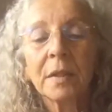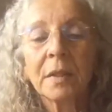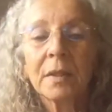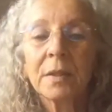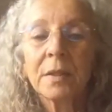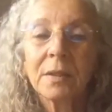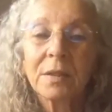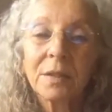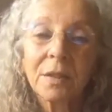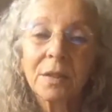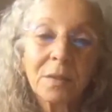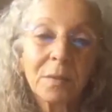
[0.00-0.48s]

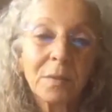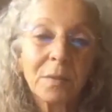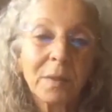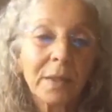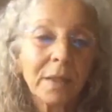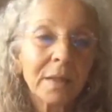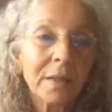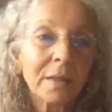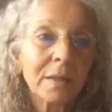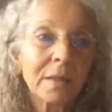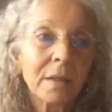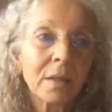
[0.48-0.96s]
so that we
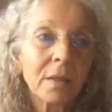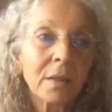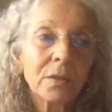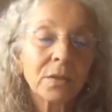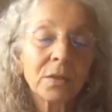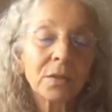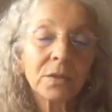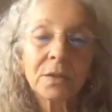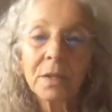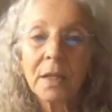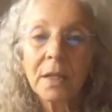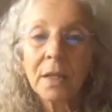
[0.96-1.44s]
can
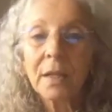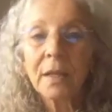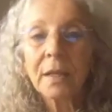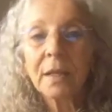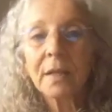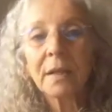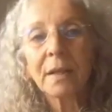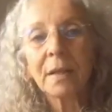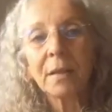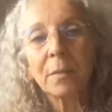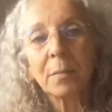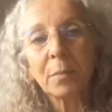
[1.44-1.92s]

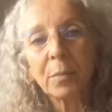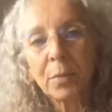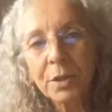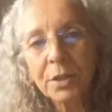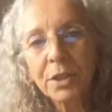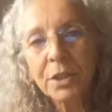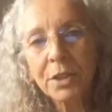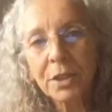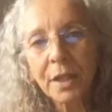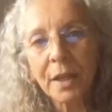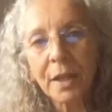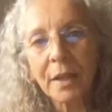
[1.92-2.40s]
understand and
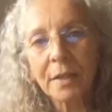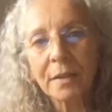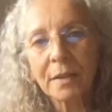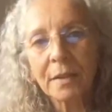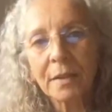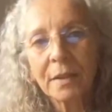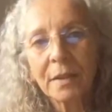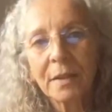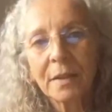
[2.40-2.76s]
appreciate